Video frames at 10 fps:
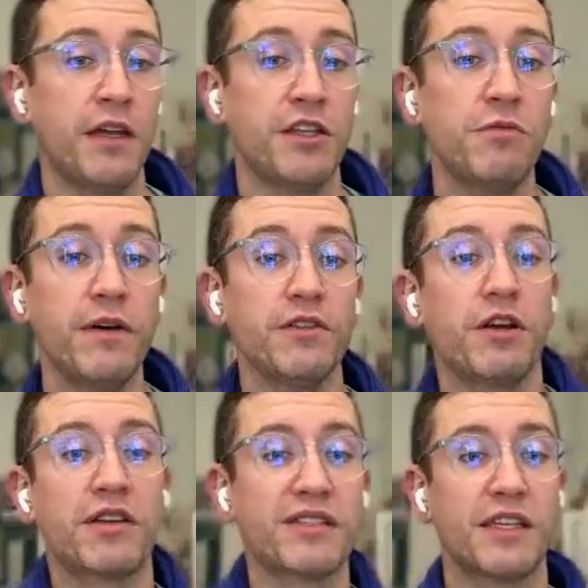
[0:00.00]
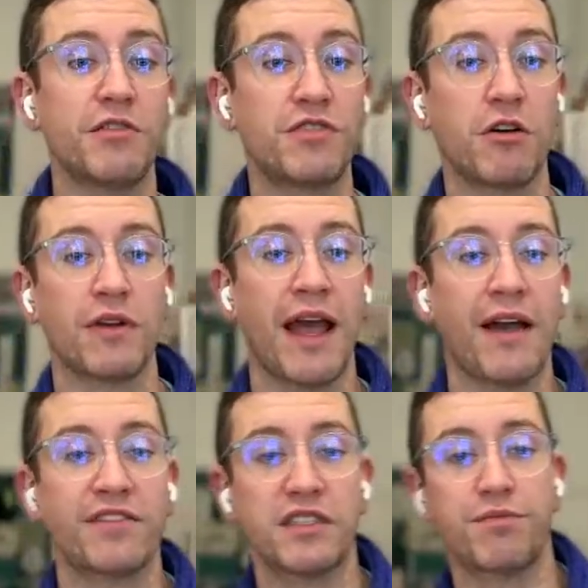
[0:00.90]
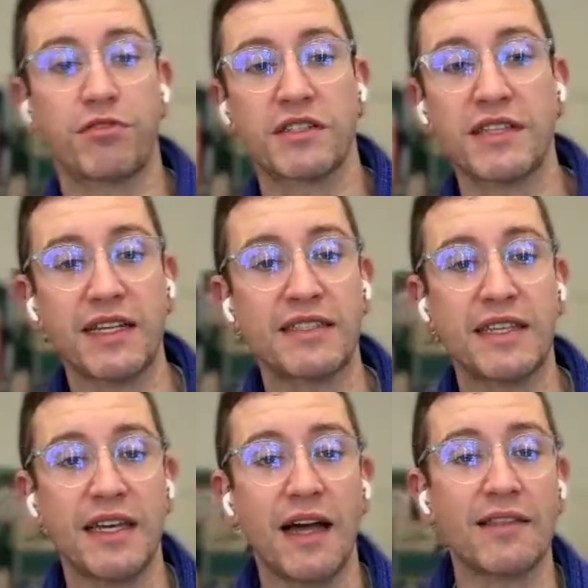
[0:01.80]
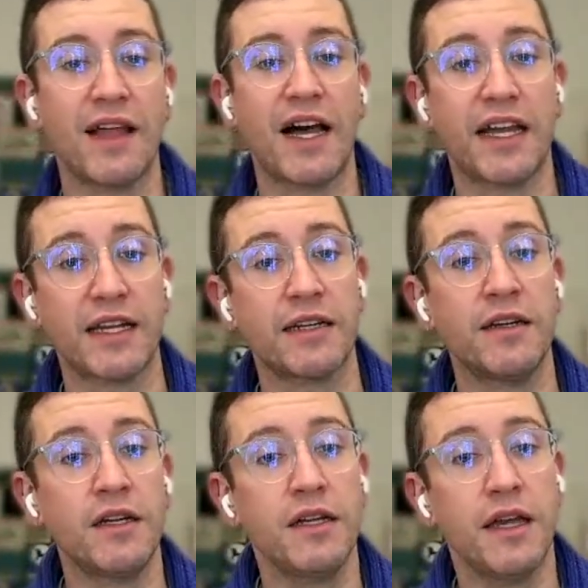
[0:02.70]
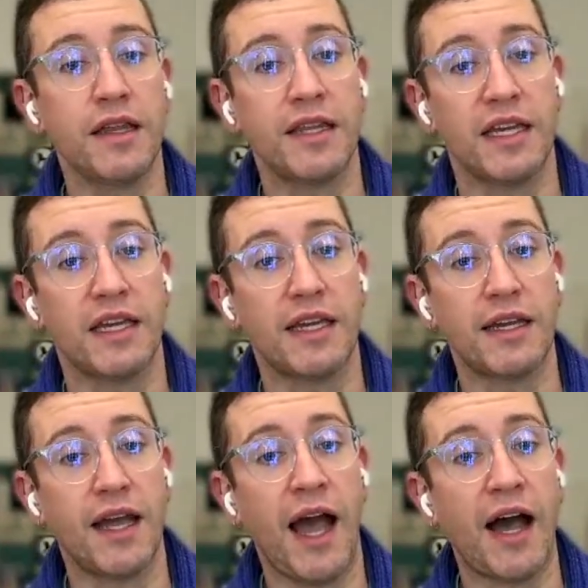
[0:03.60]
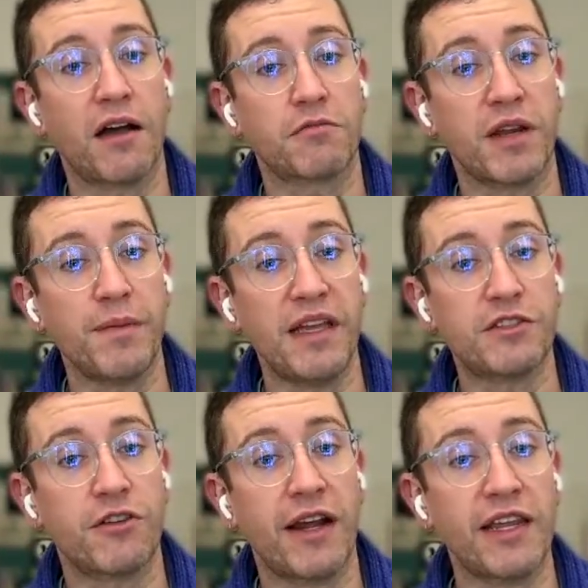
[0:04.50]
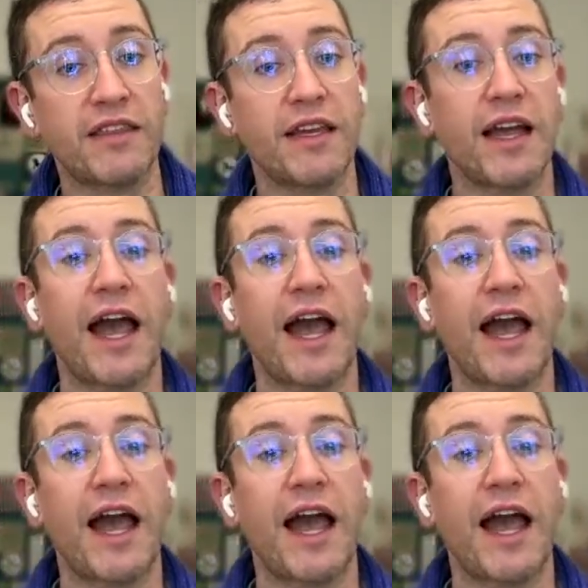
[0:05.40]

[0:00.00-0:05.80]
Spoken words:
You will notice that you don't have to precisely align the repeats or anything.